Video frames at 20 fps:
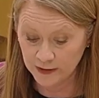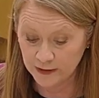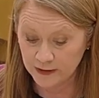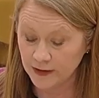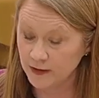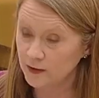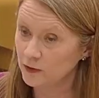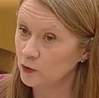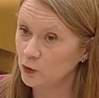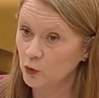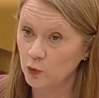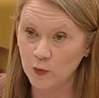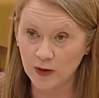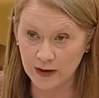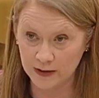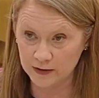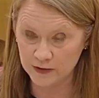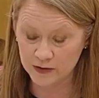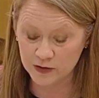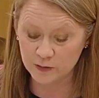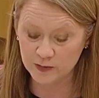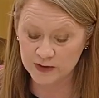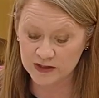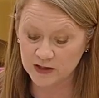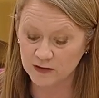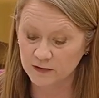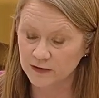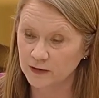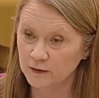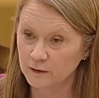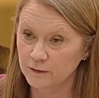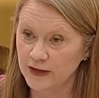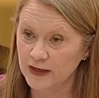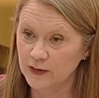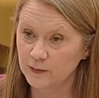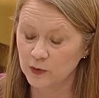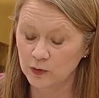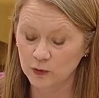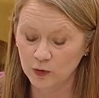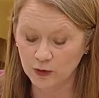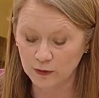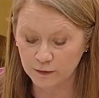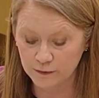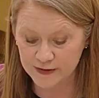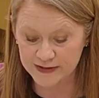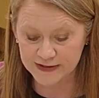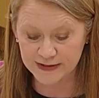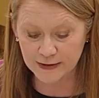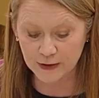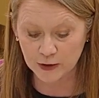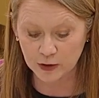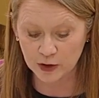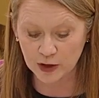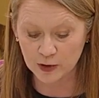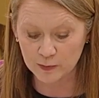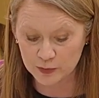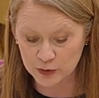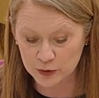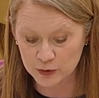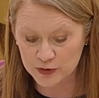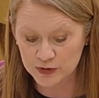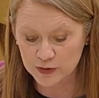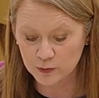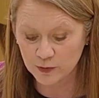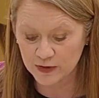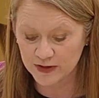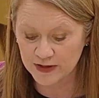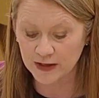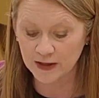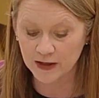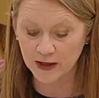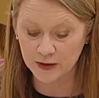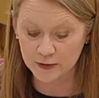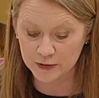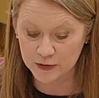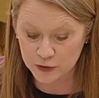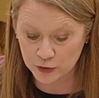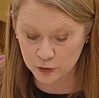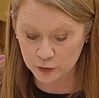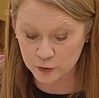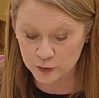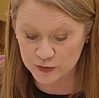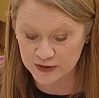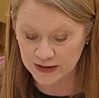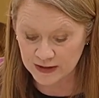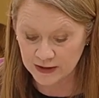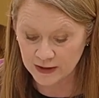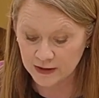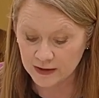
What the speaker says: that no one should be suffering verbal or physical abuse within our schools.